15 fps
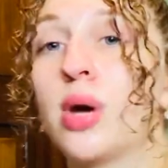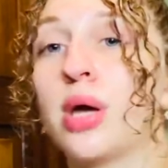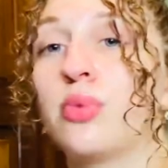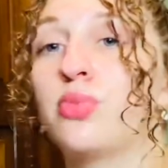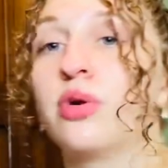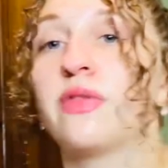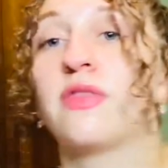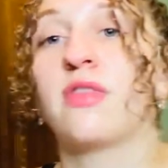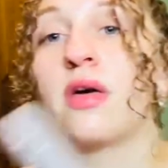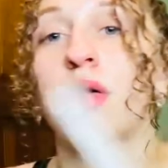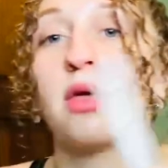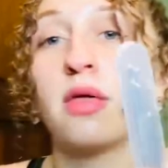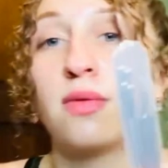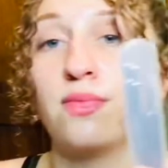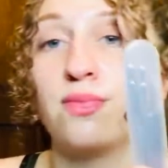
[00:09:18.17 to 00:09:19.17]
with
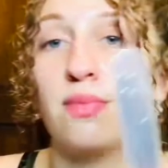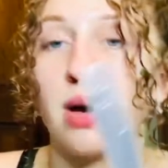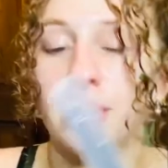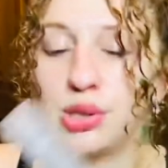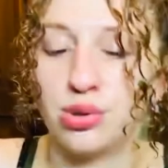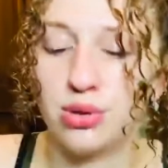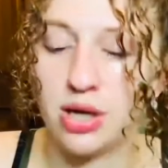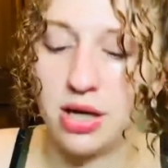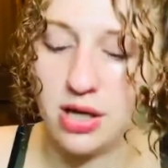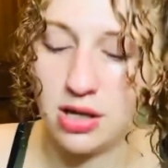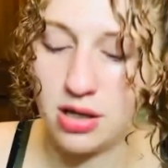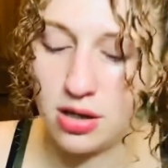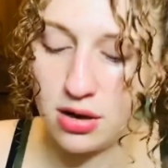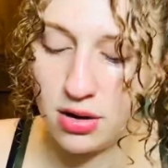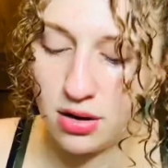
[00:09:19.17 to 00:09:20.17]
my little kit
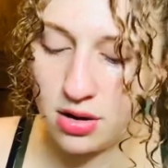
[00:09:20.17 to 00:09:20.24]
here.